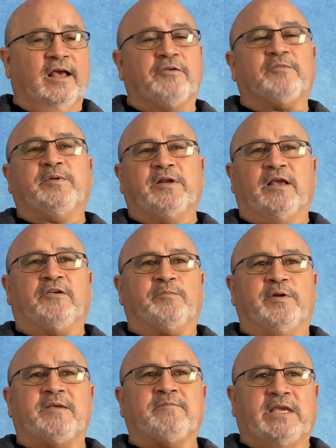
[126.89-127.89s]
I was pretty, I was
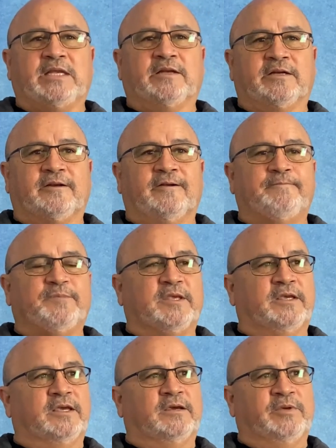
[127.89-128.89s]
pretty mean to her.
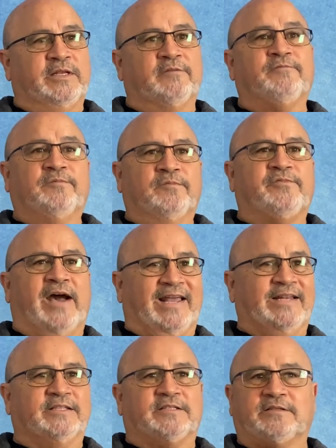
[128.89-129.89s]
Uh, we get
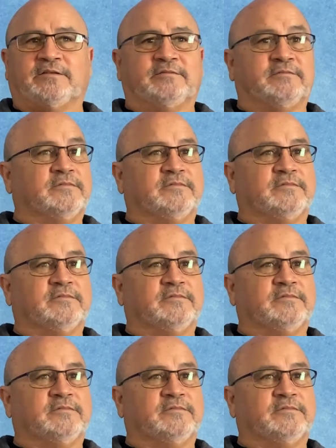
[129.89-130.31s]
violence,